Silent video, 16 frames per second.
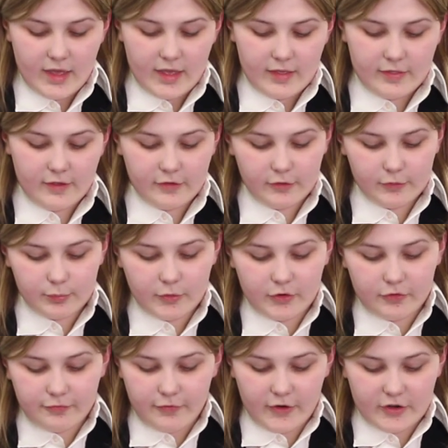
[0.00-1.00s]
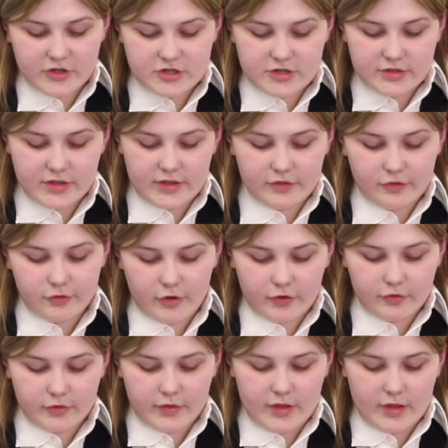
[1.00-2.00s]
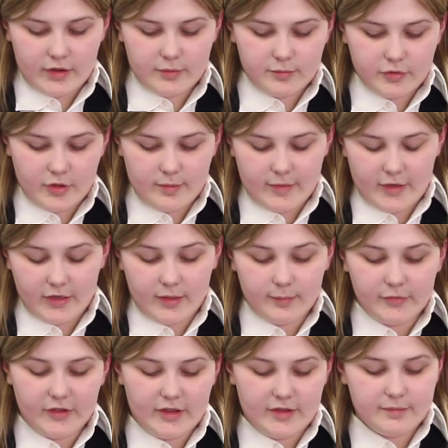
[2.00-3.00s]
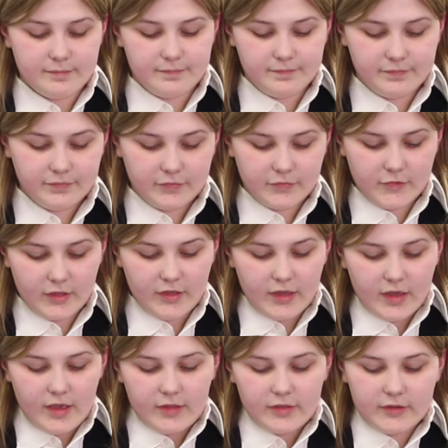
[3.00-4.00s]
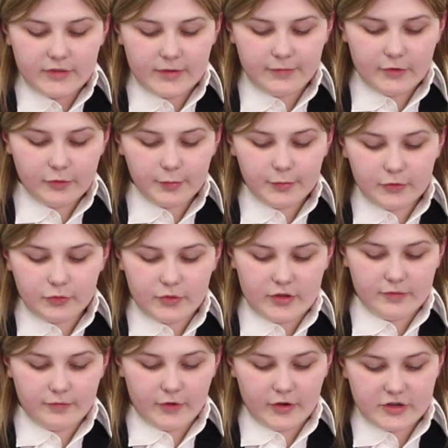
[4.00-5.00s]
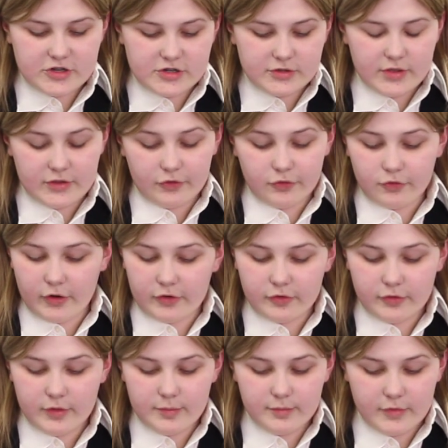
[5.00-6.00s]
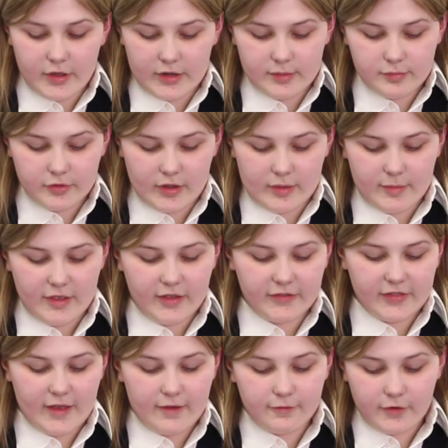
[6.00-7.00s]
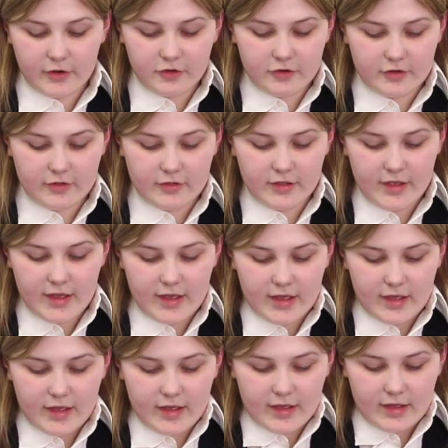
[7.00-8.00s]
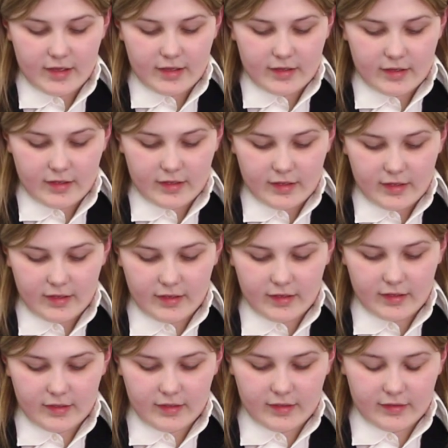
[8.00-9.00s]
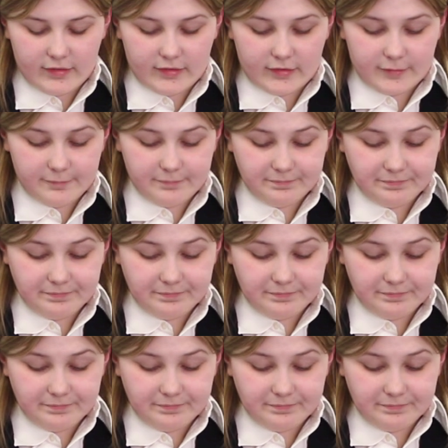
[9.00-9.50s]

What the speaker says: This is where frictional and structural unemployment comes in. The difference between frictional and structural unemployment is that frictional has